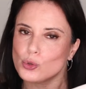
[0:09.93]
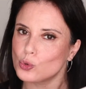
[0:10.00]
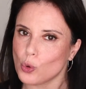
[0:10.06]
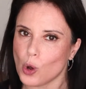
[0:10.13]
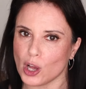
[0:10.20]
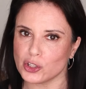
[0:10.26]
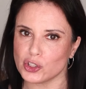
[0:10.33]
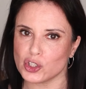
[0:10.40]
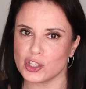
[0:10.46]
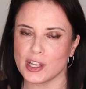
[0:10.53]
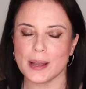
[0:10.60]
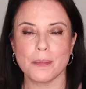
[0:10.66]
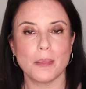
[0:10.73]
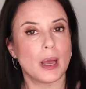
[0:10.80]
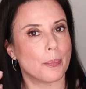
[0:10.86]
swatch
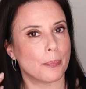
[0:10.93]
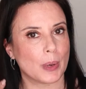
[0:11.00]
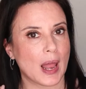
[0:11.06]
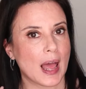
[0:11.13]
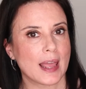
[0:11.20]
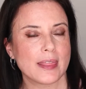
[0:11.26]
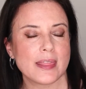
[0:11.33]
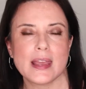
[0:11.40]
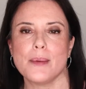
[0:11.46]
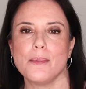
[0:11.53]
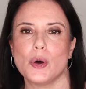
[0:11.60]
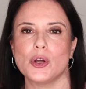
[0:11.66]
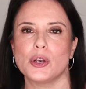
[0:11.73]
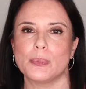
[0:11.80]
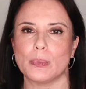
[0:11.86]
them, apply them
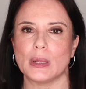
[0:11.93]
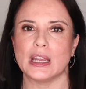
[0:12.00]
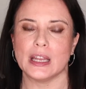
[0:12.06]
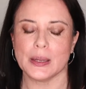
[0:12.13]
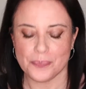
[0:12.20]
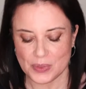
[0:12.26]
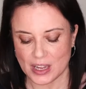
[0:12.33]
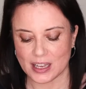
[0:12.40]
on me,